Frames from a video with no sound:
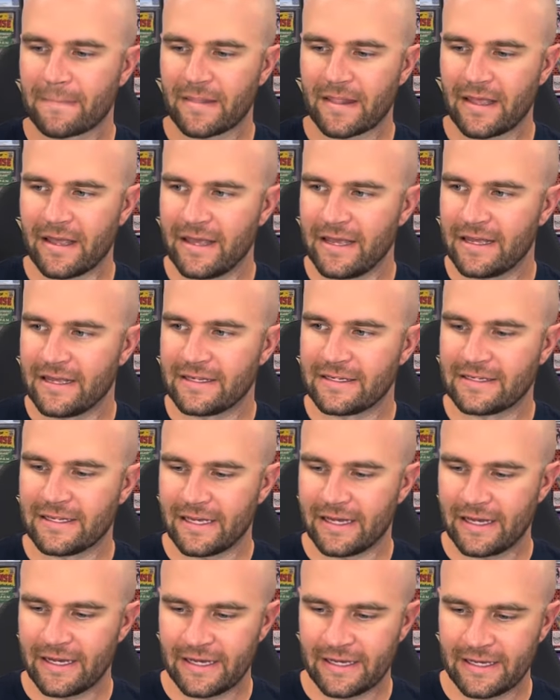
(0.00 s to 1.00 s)
and
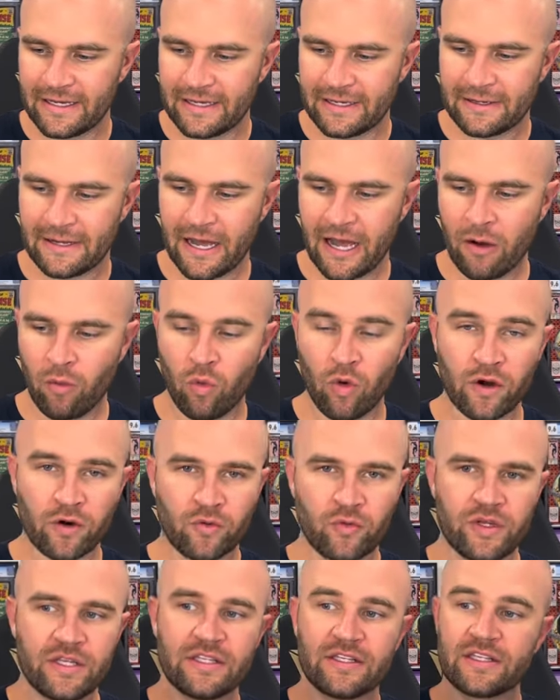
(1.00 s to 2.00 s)
uh, I want to
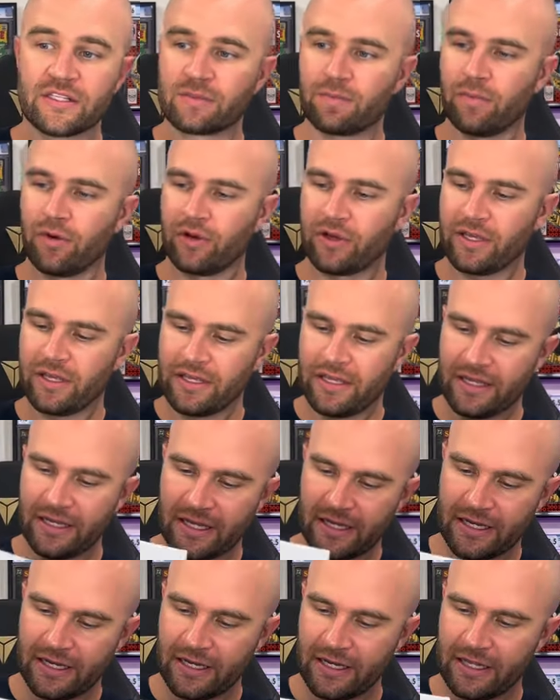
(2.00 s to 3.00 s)
read this book
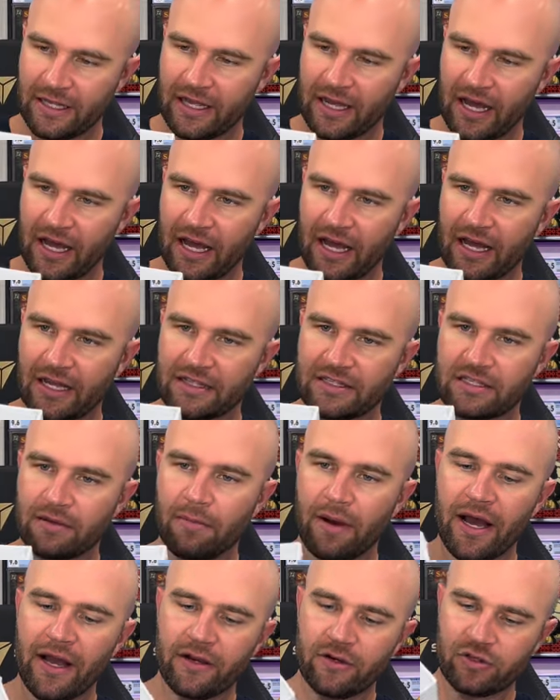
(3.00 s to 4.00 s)
again to
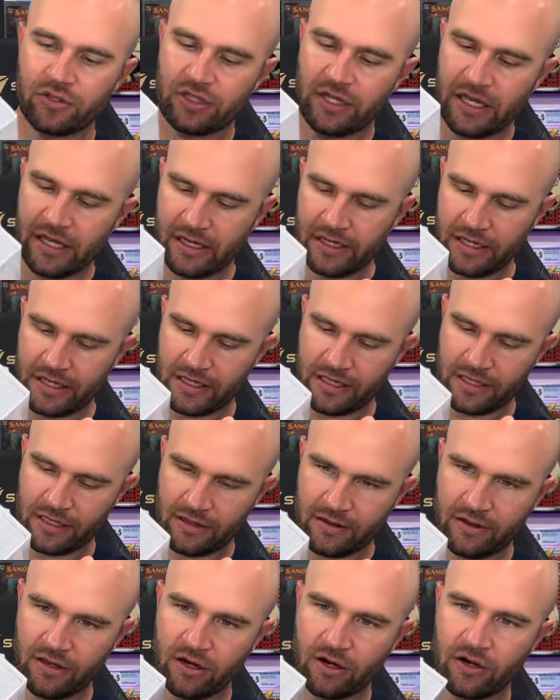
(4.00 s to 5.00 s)
my understanding,
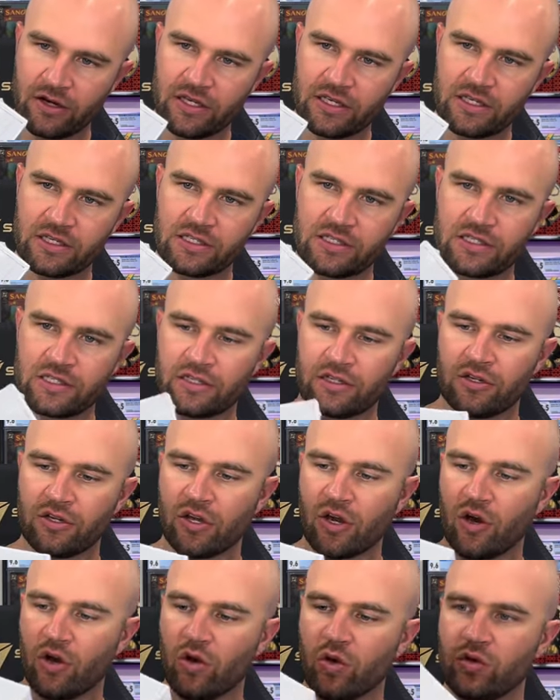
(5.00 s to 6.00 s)
there is
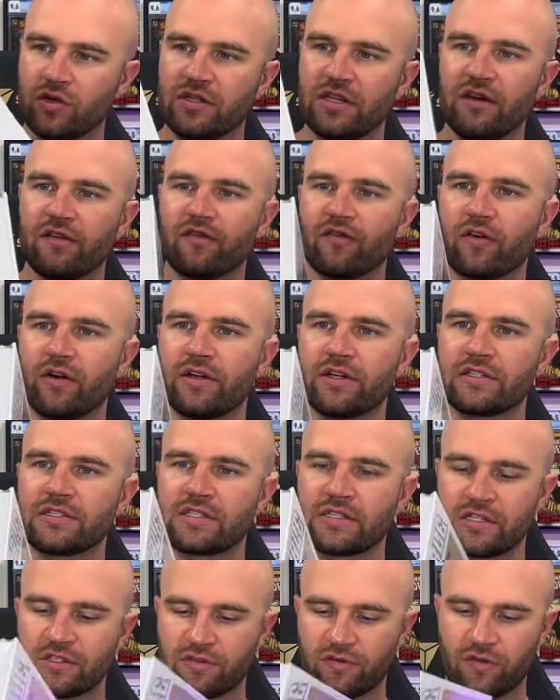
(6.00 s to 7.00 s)
no difference
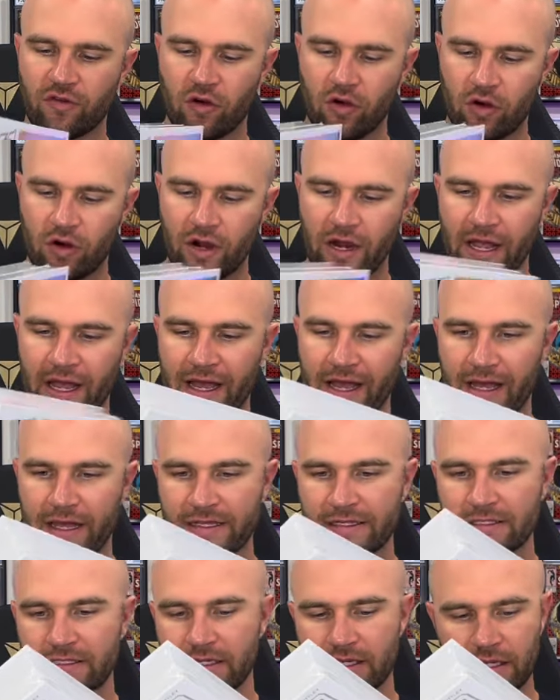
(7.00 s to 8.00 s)
as far
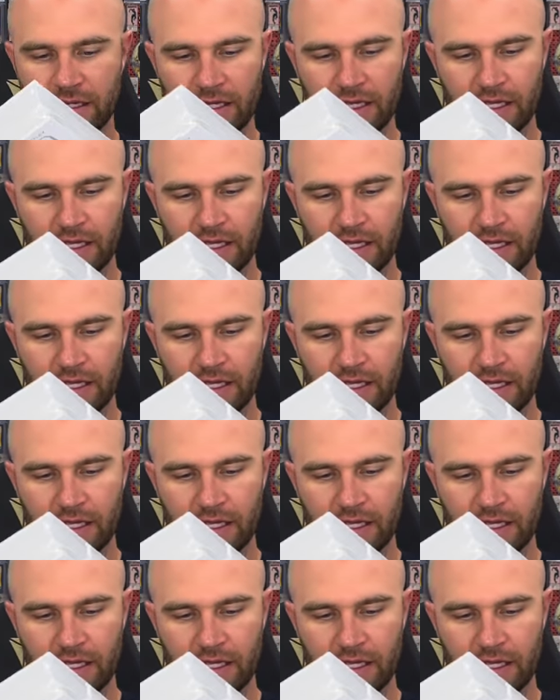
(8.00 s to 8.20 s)
as,